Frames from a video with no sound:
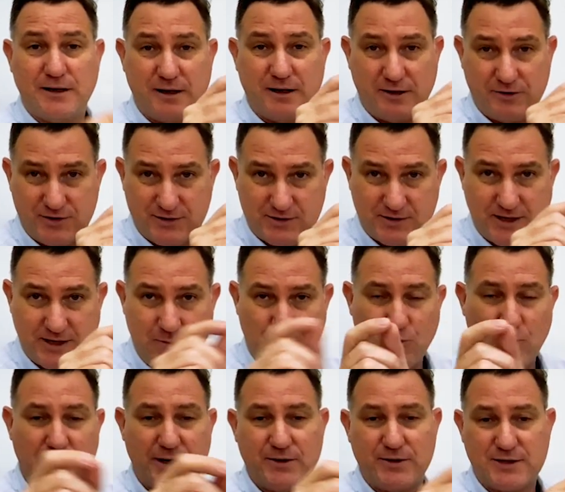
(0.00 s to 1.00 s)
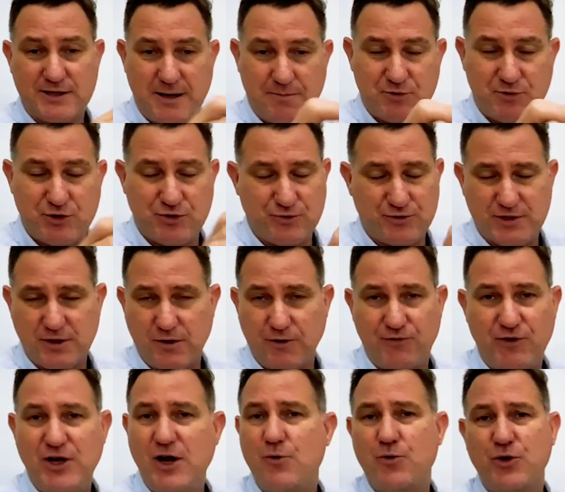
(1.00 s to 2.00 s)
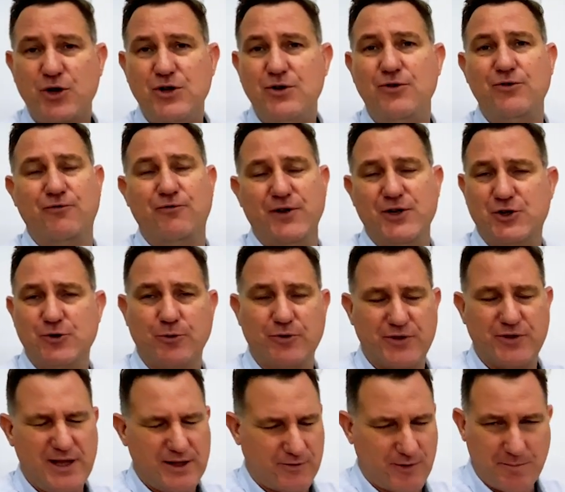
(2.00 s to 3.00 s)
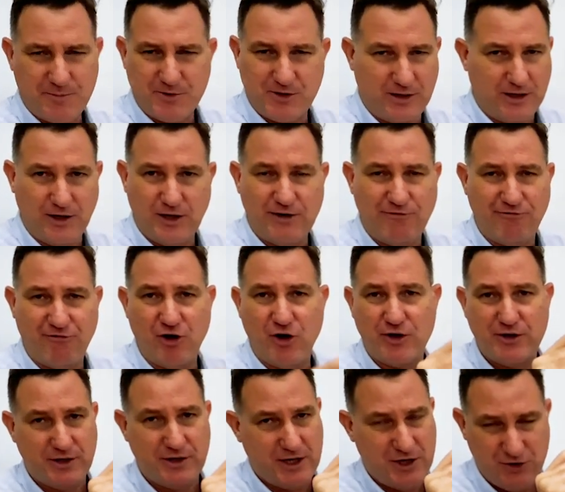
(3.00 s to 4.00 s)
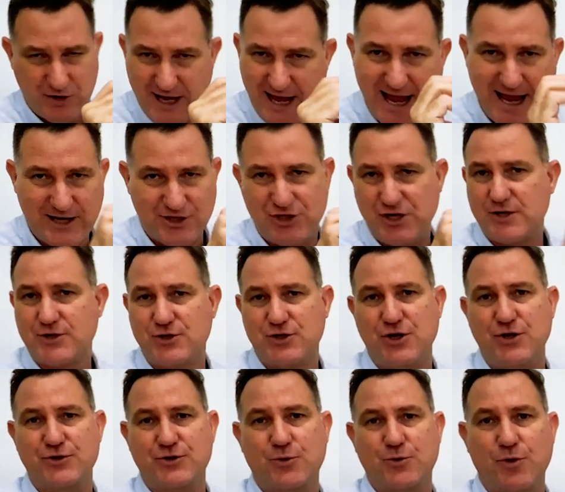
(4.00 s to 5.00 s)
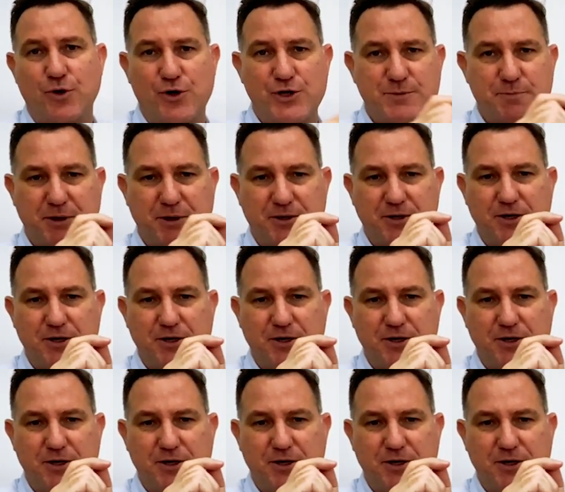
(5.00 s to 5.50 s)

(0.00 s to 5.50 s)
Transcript: step 1, step 2. So if you don't want to use visuals, that's absolutely fine. You can just use words, but